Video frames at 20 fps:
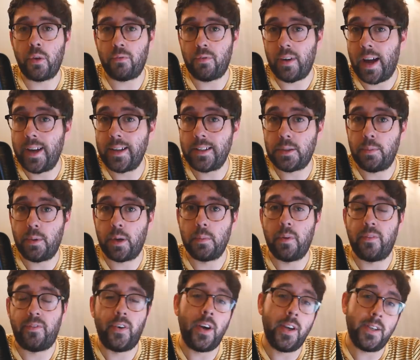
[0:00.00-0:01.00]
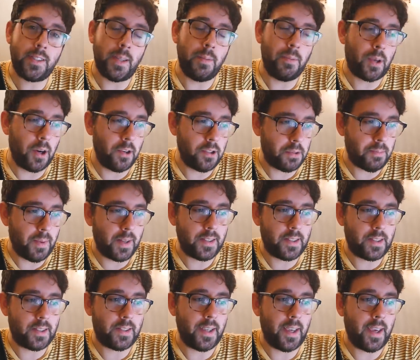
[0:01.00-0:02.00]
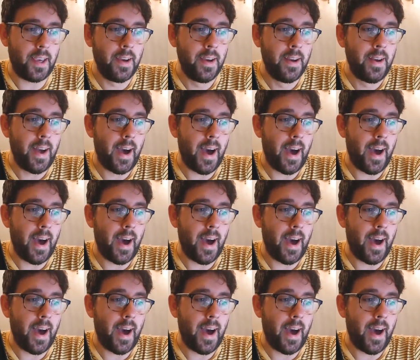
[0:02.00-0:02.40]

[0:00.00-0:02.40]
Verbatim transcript: the ranks to become a first-team coach at Manchester City.